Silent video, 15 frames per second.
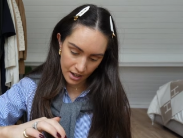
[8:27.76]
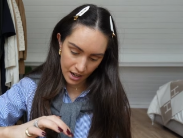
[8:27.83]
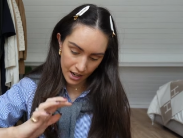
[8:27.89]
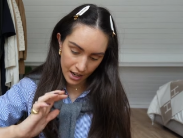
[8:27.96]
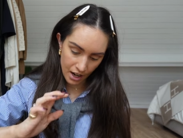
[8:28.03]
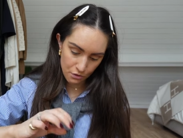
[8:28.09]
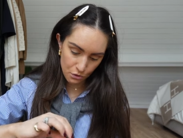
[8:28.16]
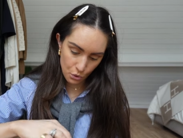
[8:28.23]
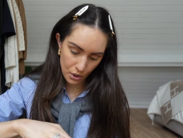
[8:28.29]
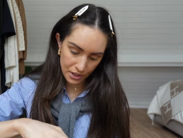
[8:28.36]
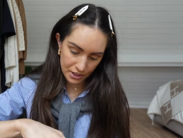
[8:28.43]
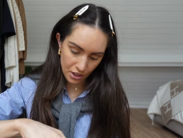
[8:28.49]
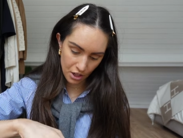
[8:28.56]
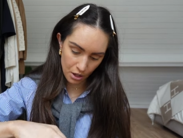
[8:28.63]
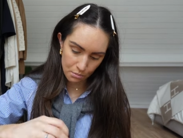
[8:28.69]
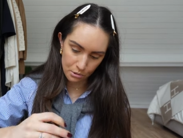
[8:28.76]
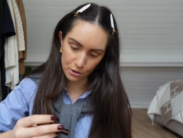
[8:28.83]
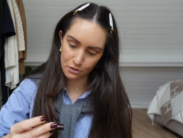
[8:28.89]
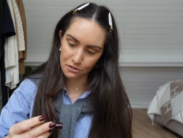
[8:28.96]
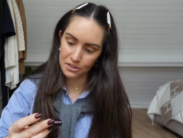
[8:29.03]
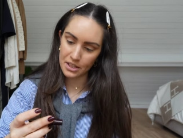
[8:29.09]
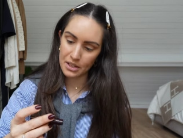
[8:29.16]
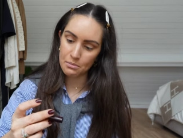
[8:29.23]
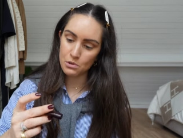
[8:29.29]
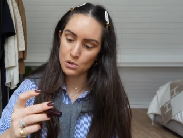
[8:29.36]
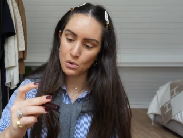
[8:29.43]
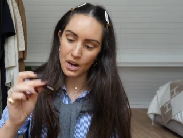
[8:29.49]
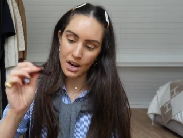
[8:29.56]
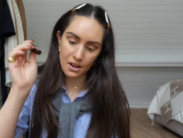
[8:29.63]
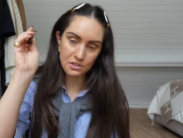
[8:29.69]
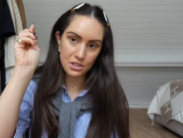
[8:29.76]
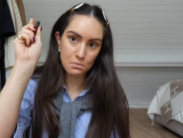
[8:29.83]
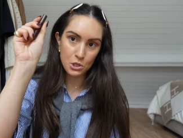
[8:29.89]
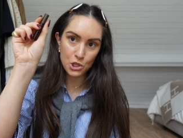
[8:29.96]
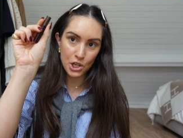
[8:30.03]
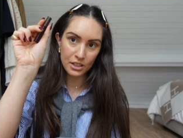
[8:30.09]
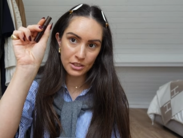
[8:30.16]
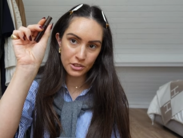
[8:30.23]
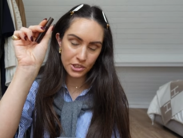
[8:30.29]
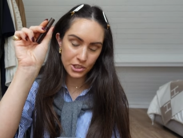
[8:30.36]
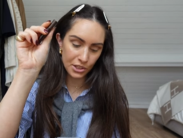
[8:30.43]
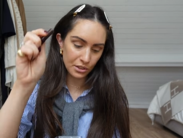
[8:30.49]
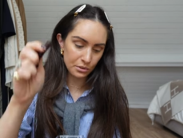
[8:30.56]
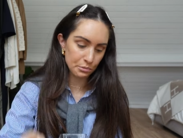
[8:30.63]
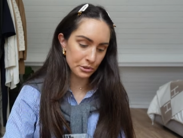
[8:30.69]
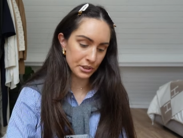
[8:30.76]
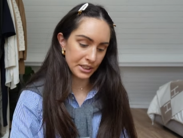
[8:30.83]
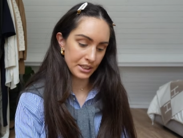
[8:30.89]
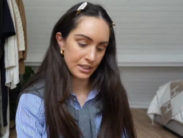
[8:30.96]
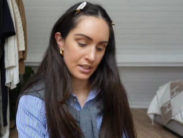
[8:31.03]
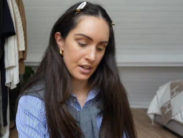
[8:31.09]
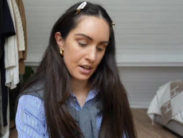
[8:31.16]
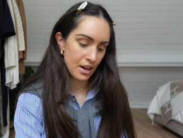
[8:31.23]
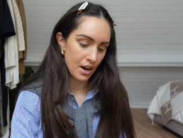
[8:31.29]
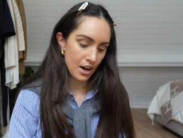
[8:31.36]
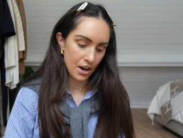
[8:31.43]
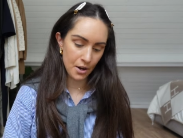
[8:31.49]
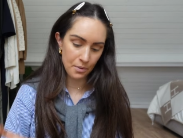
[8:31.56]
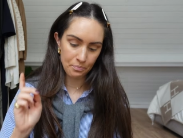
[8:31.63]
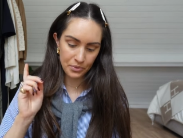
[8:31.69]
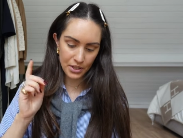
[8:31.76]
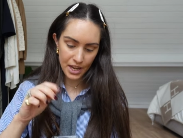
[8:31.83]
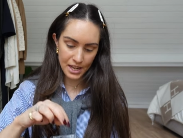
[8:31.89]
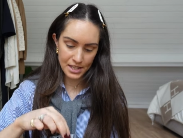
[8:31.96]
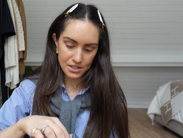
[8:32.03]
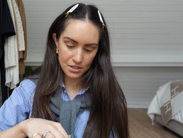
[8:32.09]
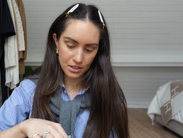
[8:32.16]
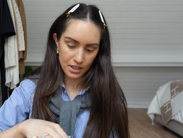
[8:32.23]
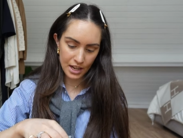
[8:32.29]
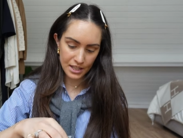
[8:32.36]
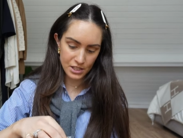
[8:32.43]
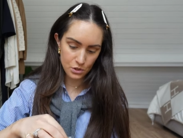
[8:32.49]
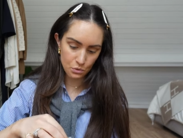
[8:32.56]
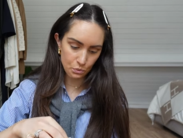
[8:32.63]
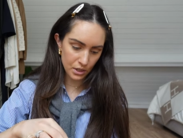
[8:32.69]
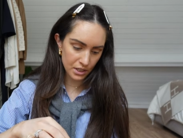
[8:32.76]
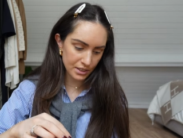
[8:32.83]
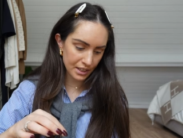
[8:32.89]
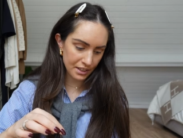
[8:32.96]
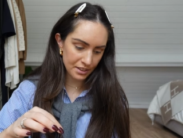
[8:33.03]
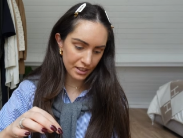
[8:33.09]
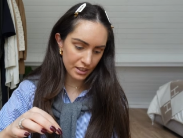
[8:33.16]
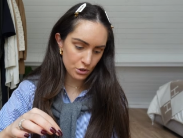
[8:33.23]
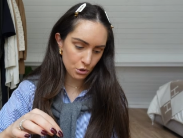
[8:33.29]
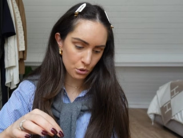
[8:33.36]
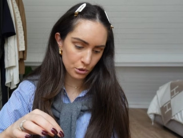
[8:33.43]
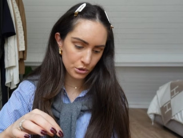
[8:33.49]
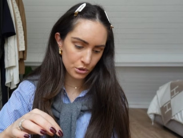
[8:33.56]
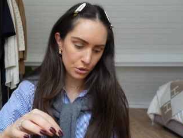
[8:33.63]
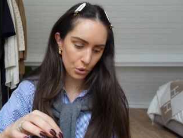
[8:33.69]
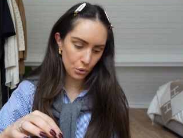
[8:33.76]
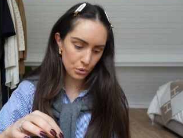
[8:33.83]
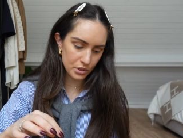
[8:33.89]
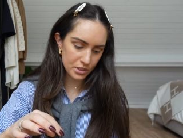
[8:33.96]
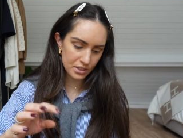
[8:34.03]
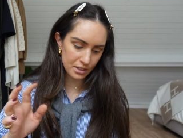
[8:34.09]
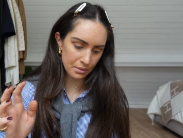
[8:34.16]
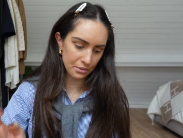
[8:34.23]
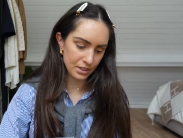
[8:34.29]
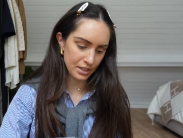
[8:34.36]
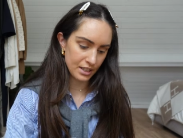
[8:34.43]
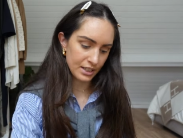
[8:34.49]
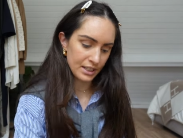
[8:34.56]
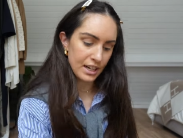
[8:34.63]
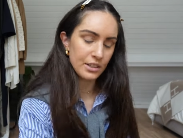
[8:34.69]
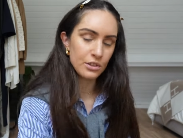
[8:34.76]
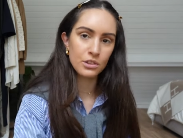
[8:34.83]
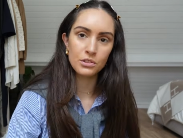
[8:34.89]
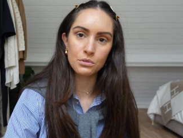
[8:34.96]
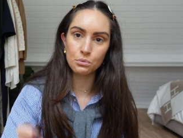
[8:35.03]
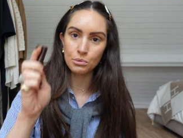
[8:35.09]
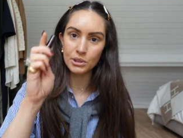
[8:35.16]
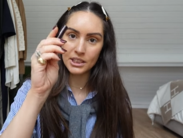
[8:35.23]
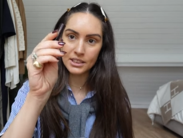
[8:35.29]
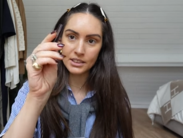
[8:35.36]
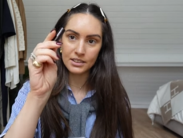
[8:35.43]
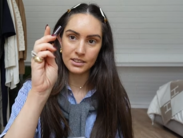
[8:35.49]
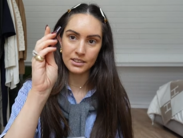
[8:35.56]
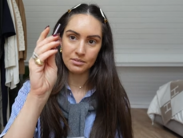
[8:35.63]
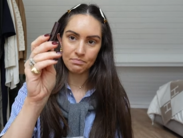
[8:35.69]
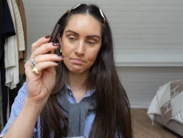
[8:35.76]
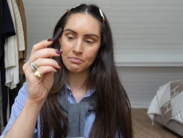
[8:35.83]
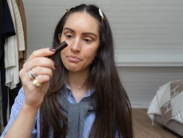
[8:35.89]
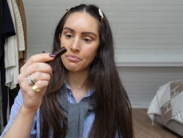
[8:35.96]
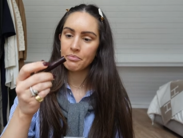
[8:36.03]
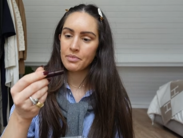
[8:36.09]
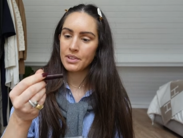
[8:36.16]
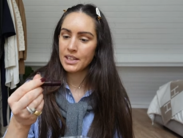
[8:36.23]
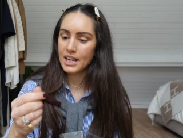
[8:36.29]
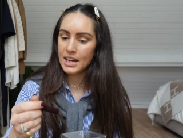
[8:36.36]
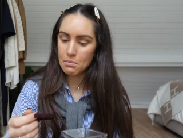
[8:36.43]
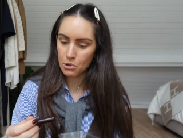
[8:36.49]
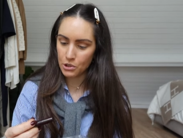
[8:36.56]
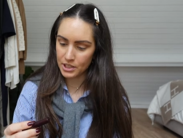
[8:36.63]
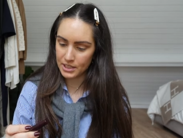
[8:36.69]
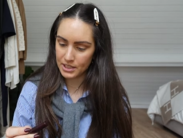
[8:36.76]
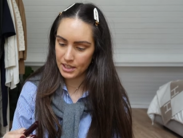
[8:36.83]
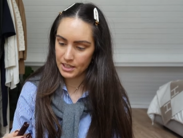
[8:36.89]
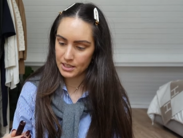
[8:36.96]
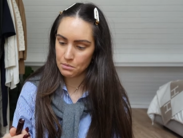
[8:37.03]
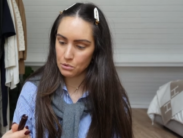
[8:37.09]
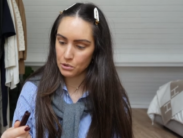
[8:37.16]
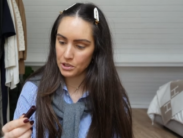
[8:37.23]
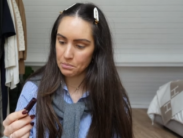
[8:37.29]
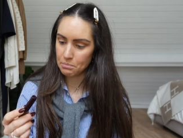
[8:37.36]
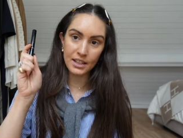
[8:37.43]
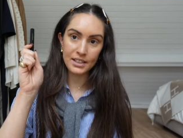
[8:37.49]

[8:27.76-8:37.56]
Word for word: I have quite a couple of them. So I have some Charlotte Tilbury um, Hazel Eyes one. I think it's called Gold something. I cannot read the name on it anymore.